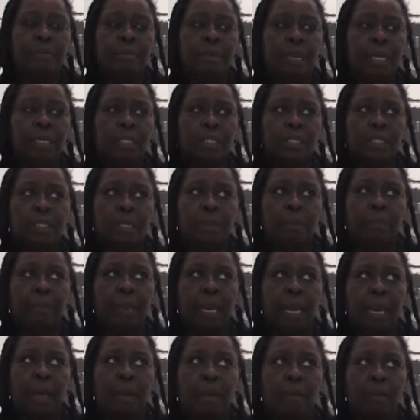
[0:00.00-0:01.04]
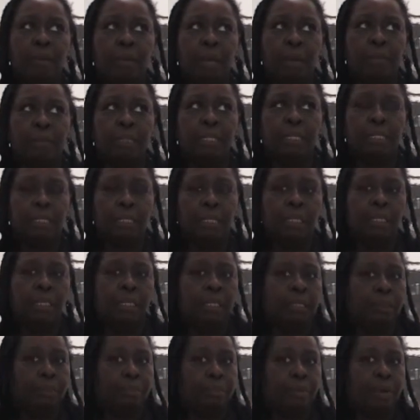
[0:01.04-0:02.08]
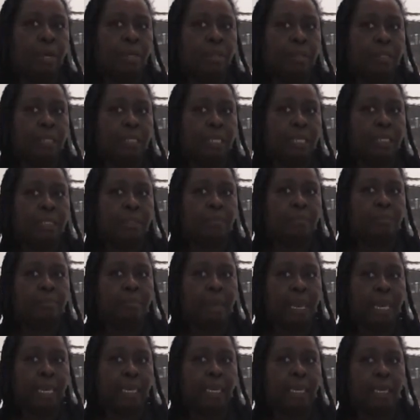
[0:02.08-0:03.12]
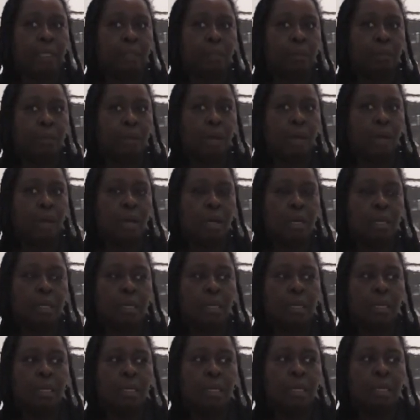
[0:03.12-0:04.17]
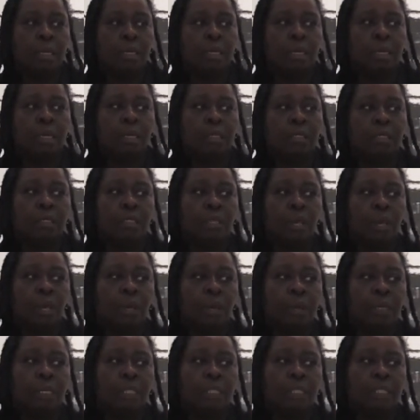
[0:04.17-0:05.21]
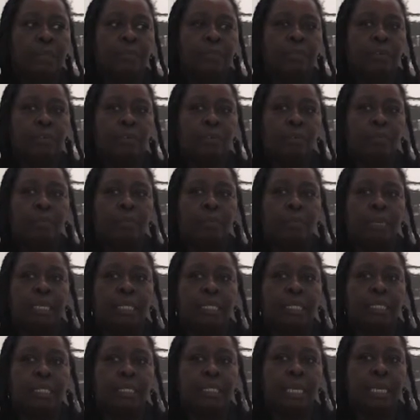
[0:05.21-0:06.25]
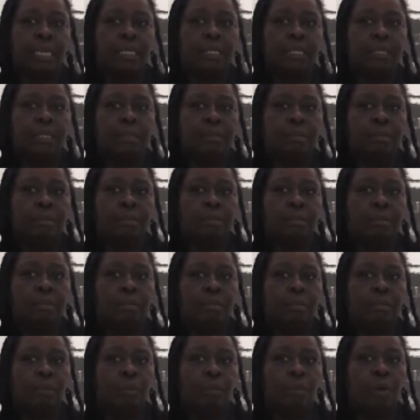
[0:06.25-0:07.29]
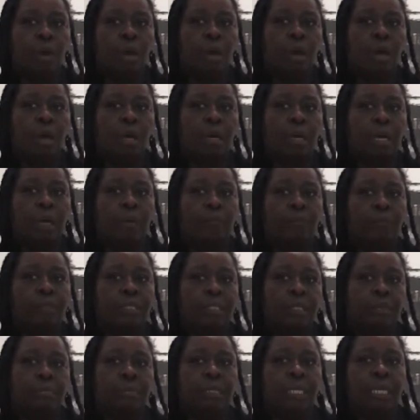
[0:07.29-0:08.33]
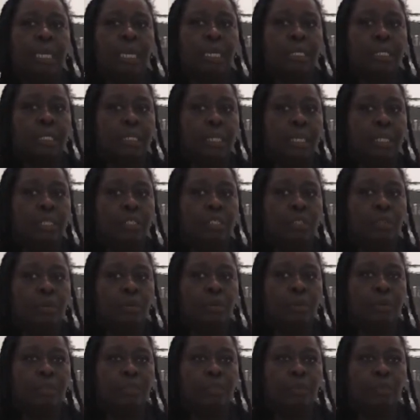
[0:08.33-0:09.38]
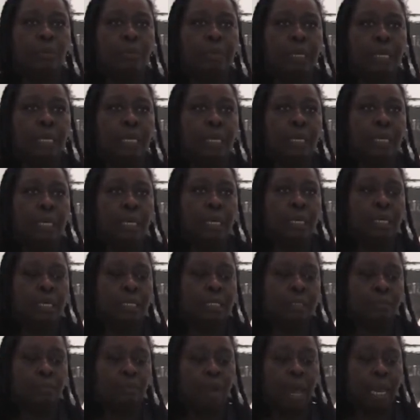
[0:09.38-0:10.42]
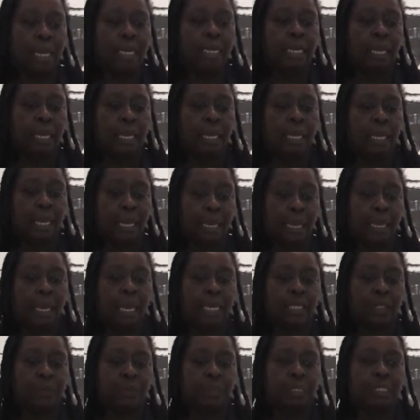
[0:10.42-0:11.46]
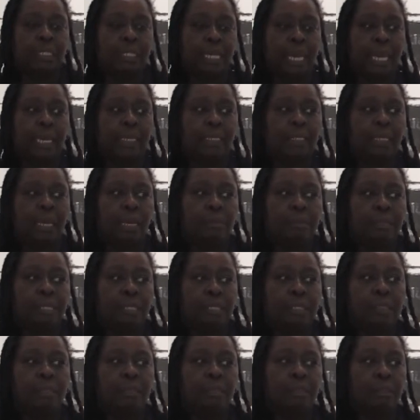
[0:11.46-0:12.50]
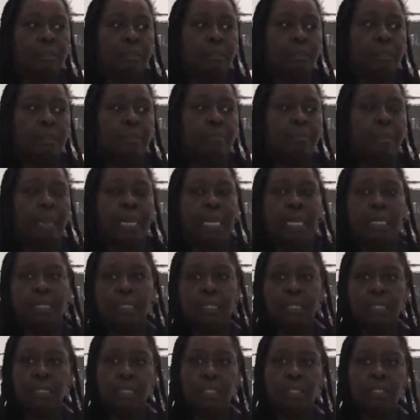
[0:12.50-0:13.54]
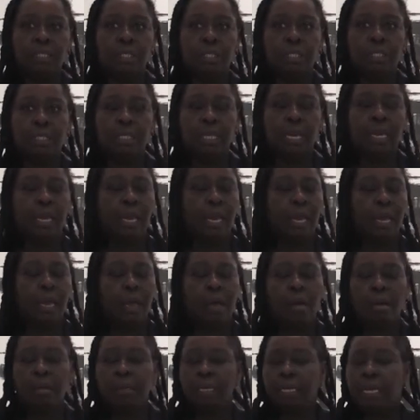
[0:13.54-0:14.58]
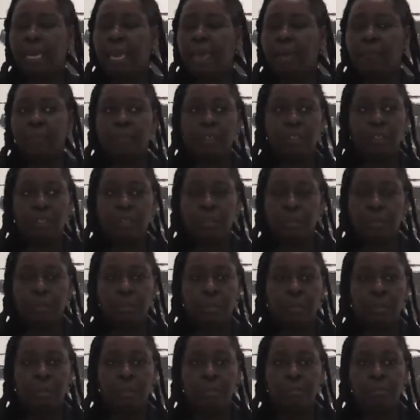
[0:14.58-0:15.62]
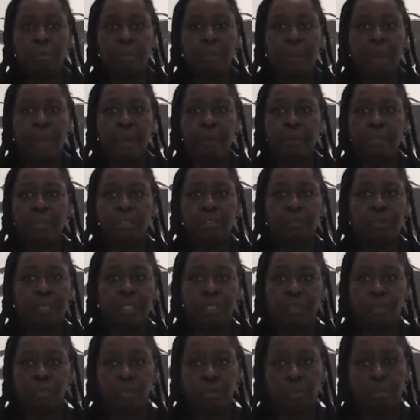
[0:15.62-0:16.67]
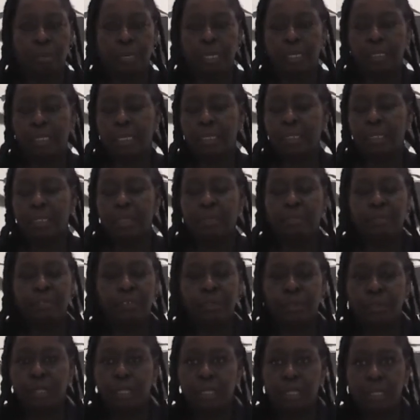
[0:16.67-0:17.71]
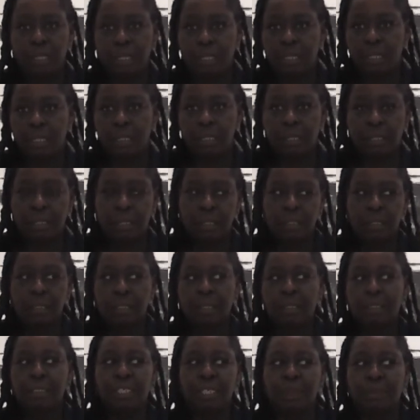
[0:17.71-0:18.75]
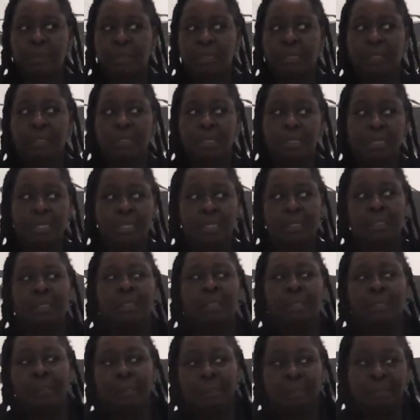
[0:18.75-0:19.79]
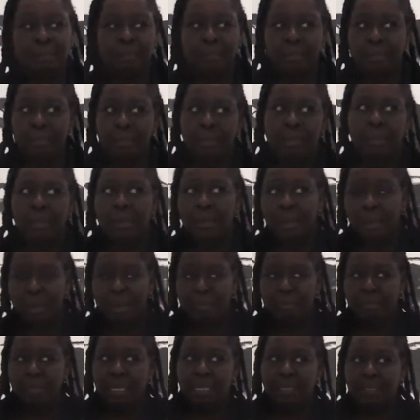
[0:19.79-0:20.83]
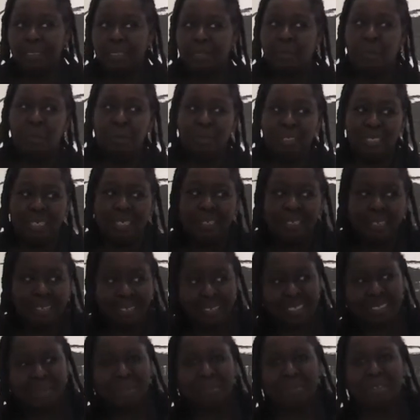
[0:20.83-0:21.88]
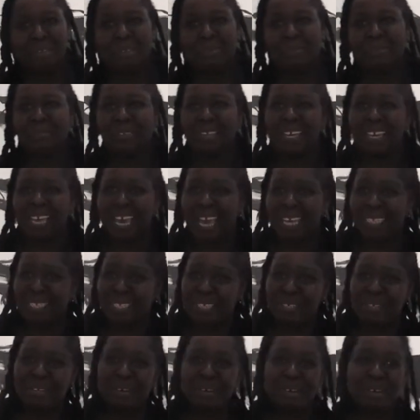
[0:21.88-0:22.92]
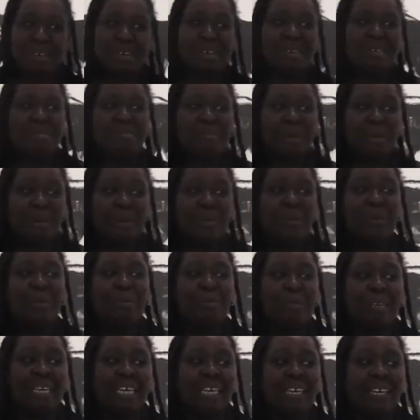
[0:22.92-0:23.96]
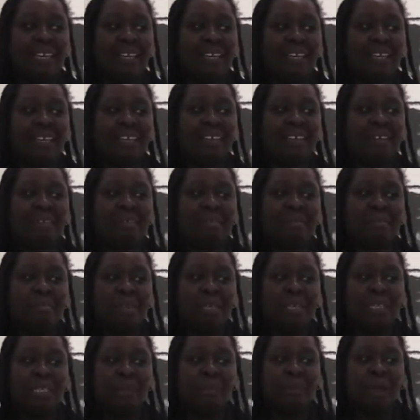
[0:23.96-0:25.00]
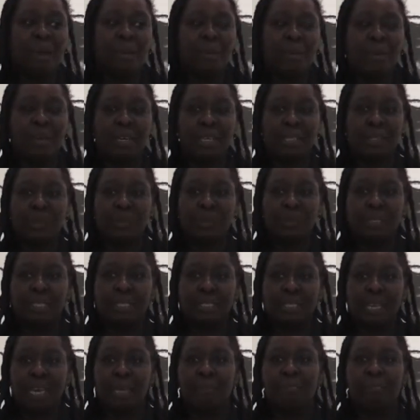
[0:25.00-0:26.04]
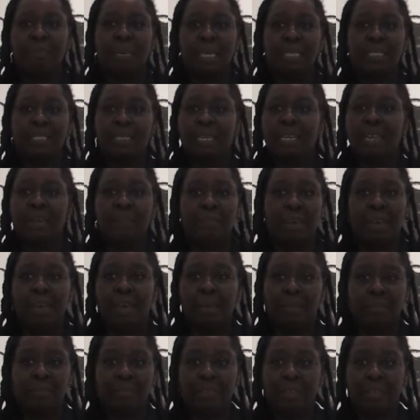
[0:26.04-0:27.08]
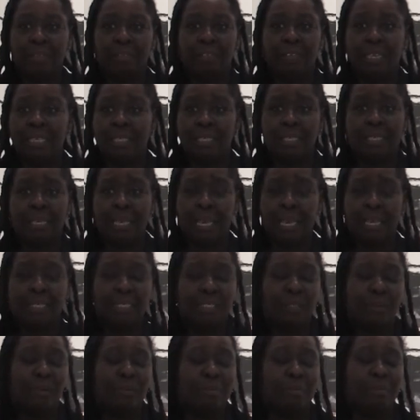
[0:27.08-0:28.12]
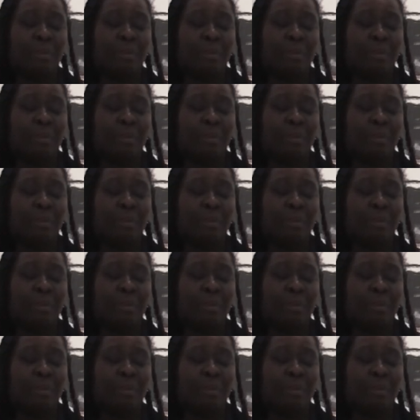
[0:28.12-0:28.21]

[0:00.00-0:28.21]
much about, I'm still in the process of making the work. So it's difficult for me to send the work and for somebody else to install it for me. Because right here, as we stand, I'm still making decisions. I hardly ever do preparatory drawings. I did a few studies just because Ilse wanted something for the catalogue. But normally, because my work is always site-based, I never have things in the catalogue.